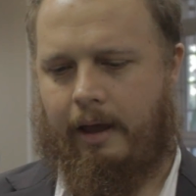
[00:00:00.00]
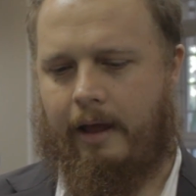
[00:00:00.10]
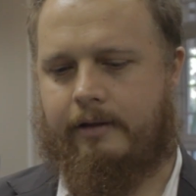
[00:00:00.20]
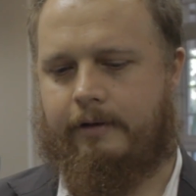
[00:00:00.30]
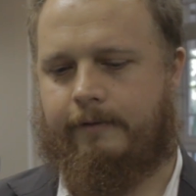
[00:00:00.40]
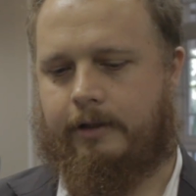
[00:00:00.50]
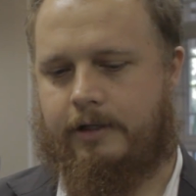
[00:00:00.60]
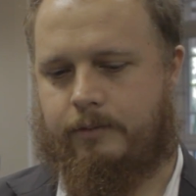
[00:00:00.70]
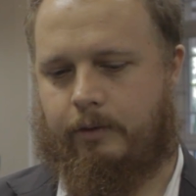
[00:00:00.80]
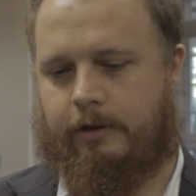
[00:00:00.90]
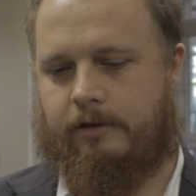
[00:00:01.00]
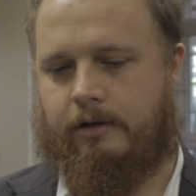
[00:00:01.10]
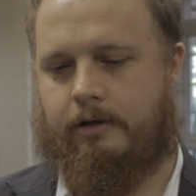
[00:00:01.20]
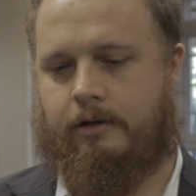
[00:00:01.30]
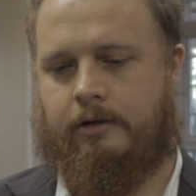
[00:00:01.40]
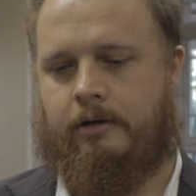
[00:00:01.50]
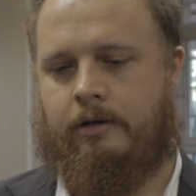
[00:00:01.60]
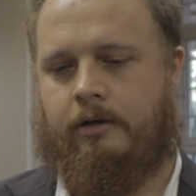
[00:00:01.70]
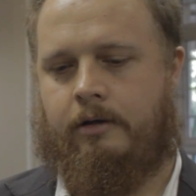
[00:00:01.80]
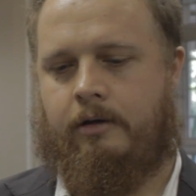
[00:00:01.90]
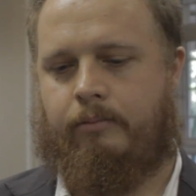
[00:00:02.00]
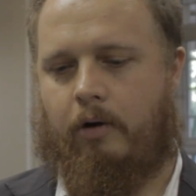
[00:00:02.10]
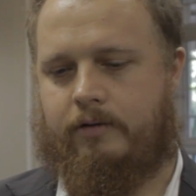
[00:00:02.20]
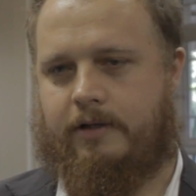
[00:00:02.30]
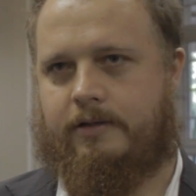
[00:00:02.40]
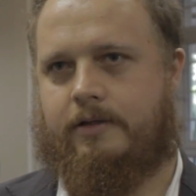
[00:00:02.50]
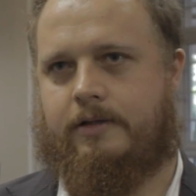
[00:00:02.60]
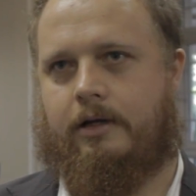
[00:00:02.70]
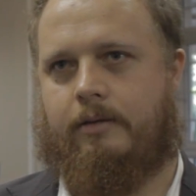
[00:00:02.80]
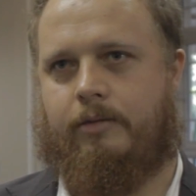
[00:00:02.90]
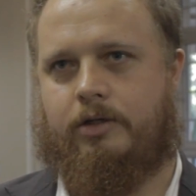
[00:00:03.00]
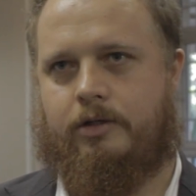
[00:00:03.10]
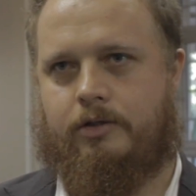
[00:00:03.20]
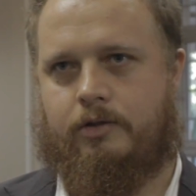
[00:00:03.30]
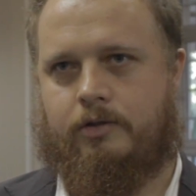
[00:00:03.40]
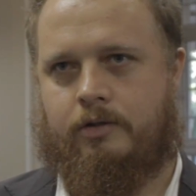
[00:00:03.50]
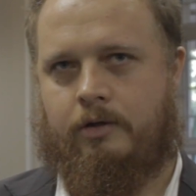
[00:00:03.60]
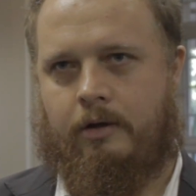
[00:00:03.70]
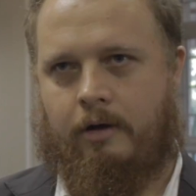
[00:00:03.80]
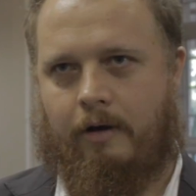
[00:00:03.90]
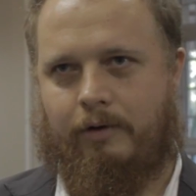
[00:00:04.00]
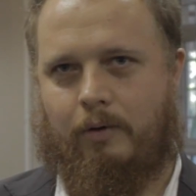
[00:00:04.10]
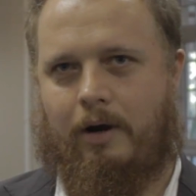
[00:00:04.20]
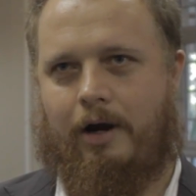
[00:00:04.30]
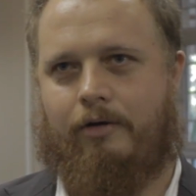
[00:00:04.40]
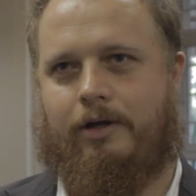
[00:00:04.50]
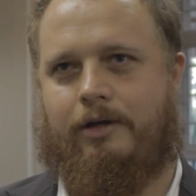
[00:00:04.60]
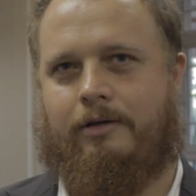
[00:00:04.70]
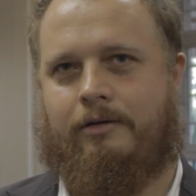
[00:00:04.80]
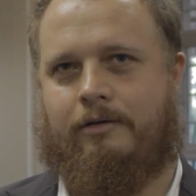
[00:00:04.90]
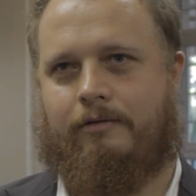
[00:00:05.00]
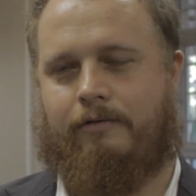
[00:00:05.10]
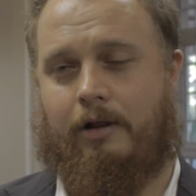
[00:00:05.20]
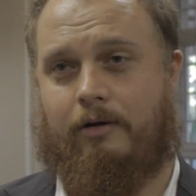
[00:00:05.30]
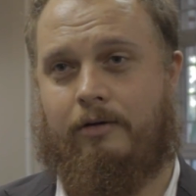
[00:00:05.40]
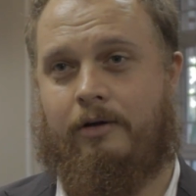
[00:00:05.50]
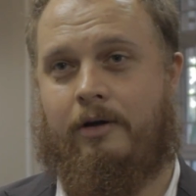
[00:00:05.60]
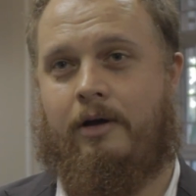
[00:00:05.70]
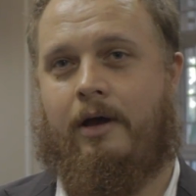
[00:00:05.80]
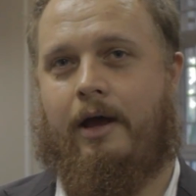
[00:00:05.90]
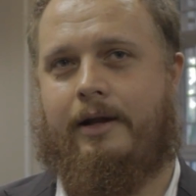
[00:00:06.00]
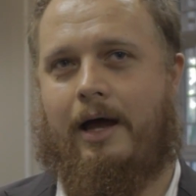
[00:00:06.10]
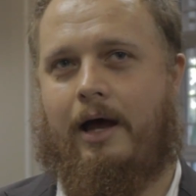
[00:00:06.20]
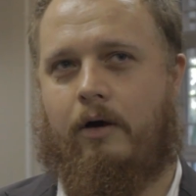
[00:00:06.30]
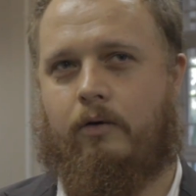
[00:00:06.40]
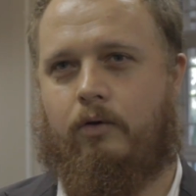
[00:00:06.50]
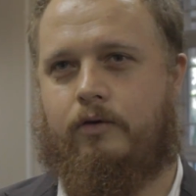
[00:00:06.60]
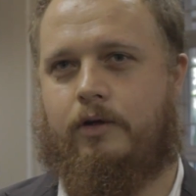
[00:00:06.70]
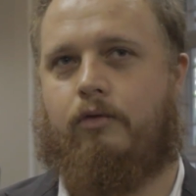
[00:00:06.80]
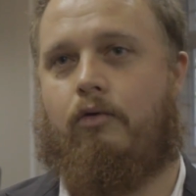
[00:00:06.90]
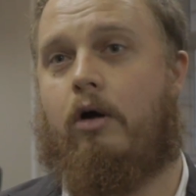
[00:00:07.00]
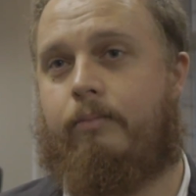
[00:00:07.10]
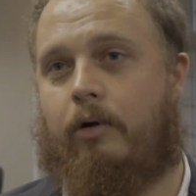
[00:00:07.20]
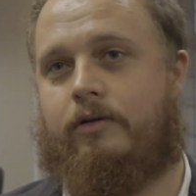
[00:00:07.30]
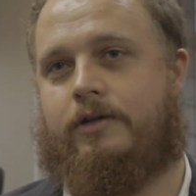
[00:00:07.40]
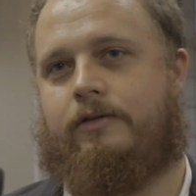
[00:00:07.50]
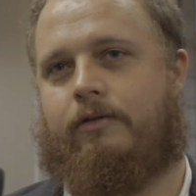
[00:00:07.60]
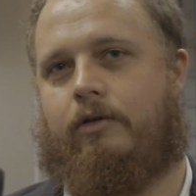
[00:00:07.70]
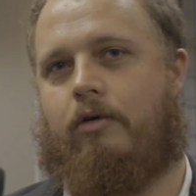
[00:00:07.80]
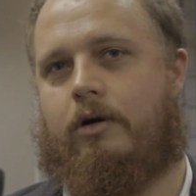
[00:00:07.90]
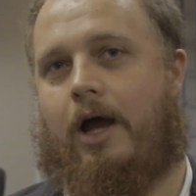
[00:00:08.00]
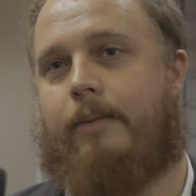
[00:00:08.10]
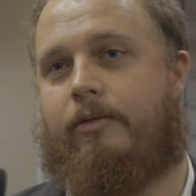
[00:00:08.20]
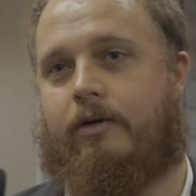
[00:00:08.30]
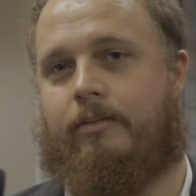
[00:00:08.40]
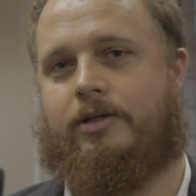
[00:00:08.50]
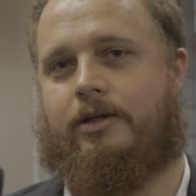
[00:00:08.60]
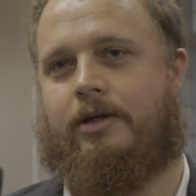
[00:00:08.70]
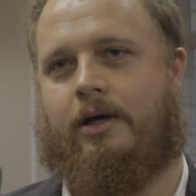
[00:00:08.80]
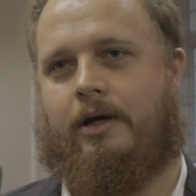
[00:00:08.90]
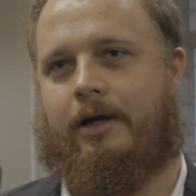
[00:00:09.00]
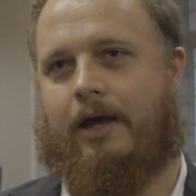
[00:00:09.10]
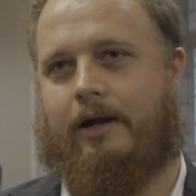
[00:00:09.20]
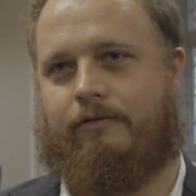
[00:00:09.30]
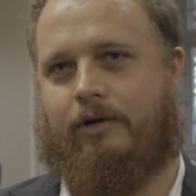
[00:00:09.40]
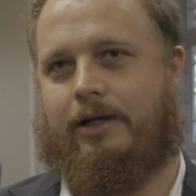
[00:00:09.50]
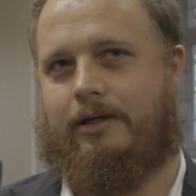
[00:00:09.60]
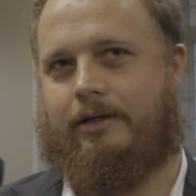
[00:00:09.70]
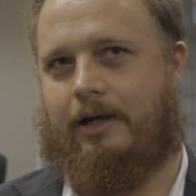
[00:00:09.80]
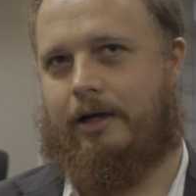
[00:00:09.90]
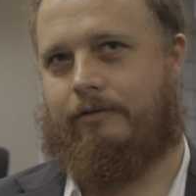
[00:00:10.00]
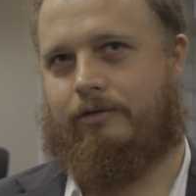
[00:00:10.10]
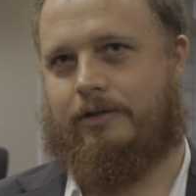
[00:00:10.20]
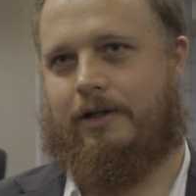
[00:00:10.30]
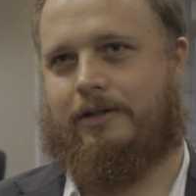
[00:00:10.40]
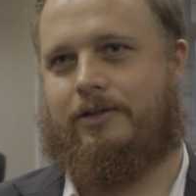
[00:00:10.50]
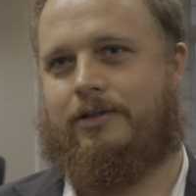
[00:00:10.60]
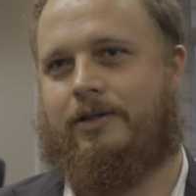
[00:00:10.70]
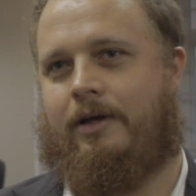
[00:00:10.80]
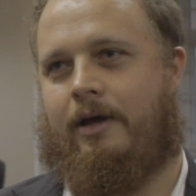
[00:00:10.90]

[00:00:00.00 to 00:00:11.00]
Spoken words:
And the difficulties with the processes that commissions of inquiry follow, and how using the wrong process for the wrong type of commission can have really negative results.